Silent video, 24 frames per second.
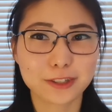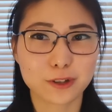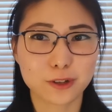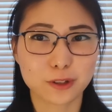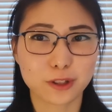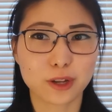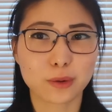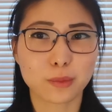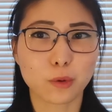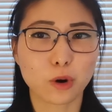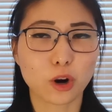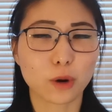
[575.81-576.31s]
to
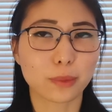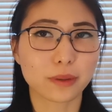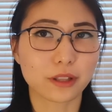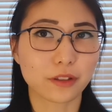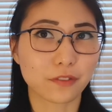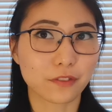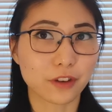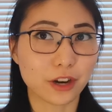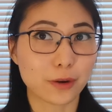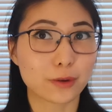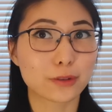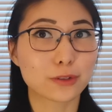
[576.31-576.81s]
learn more about the
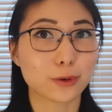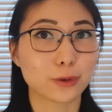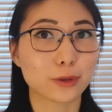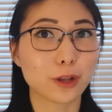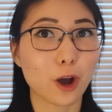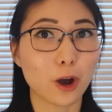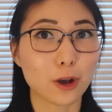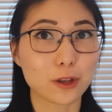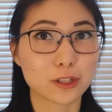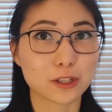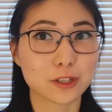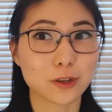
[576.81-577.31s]
various
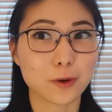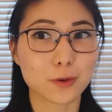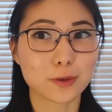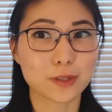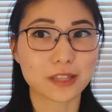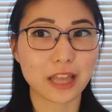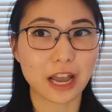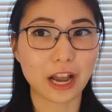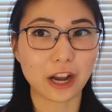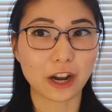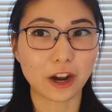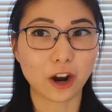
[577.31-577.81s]

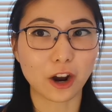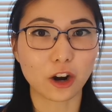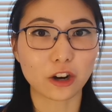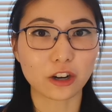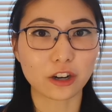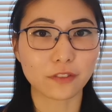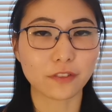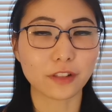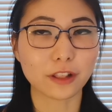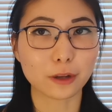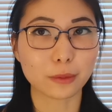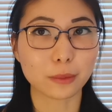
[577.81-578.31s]
hostels that are
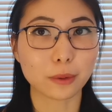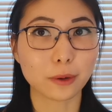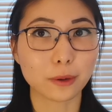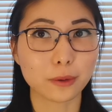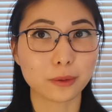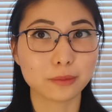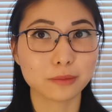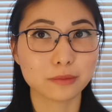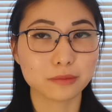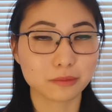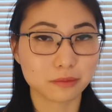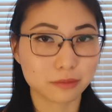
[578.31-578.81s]

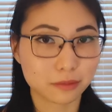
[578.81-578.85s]
available